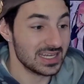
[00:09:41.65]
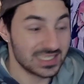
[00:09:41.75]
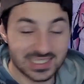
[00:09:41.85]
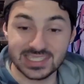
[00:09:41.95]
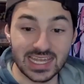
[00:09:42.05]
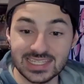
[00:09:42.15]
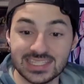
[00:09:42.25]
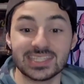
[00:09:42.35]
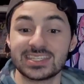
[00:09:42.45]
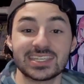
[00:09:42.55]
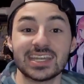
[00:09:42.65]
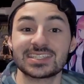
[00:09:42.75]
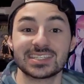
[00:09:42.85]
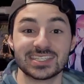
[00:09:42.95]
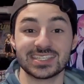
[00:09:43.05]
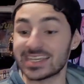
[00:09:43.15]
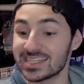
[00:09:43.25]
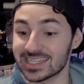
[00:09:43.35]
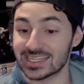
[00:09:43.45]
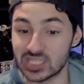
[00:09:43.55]
Since since
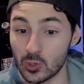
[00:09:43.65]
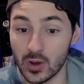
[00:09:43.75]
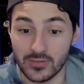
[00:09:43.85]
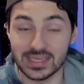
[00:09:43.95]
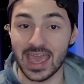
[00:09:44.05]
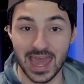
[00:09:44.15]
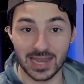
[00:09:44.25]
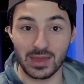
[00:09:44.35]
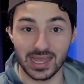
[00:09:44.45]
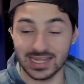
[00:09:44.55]
season two of the anime,